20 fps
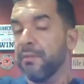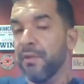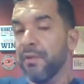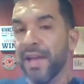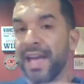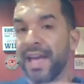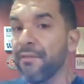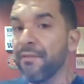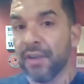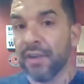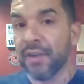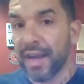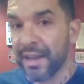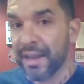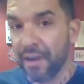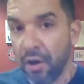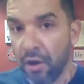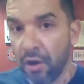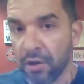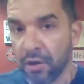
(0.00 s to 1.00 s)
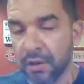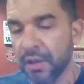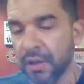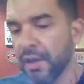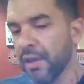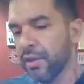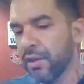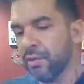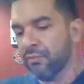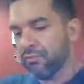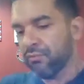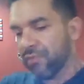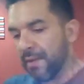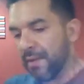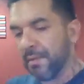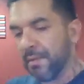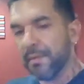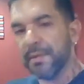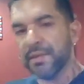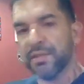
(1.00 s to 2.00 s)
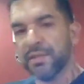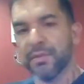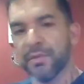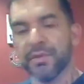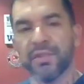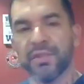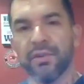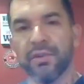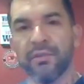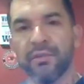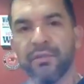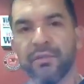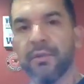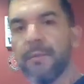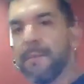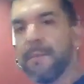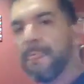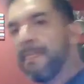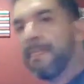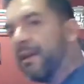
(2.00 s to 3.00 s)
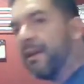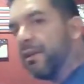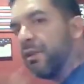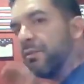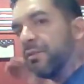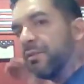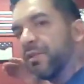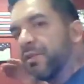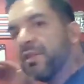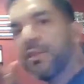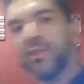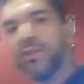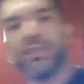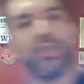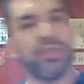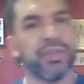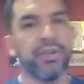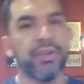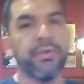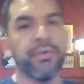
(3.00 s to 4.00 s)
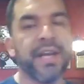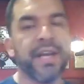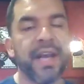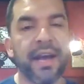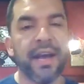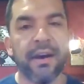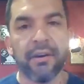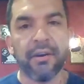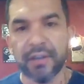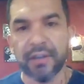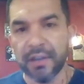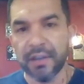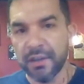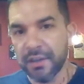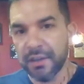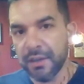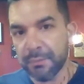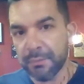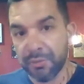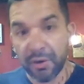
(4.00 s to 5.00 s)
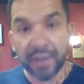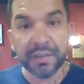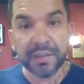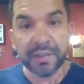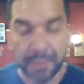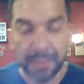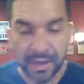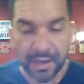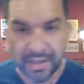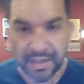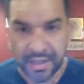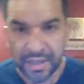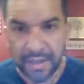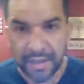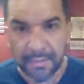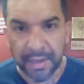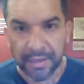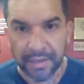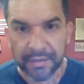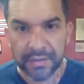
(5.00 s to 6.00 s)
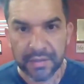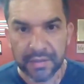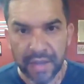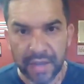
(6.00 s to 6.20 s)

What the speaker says: ever at all. You'd ram them into a server, and then you would start shooting out prospecting emails.